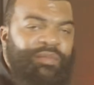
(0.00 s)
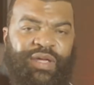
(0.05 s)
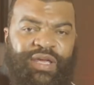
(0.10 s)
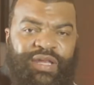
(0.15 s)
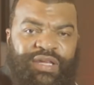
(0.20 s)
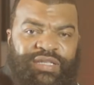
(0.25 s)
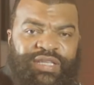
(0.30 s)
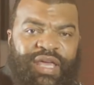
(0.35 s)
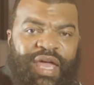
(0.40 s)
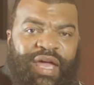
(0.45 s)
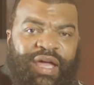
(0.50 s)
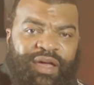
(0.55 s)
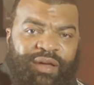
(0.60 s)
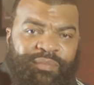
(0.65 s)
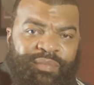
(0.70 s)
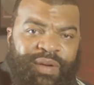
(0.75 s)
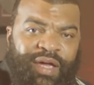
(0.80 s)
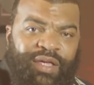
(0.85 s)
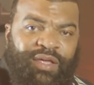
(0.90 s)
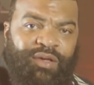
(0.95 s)
him to get his hair
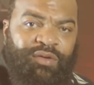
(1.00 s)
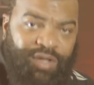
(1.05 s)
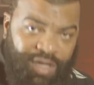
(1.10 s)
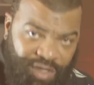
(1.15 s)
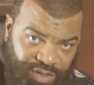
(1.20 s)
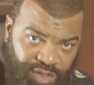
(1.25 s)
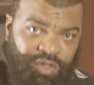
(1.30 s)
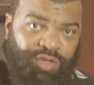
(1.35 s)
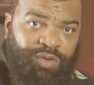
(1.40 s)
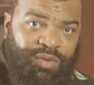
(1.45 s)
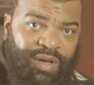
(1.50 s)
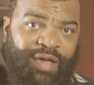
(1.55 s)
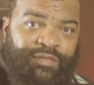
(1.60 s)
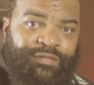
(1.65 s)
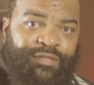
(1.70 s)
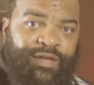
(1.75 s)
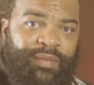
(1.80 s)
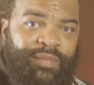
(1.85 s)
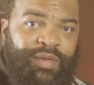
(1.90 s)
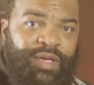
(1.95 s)
cut by you. Can you do
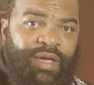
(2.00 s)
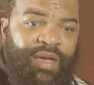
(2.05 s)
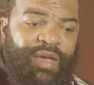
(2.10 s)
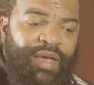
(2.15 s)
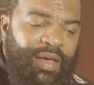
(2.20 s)
that for me?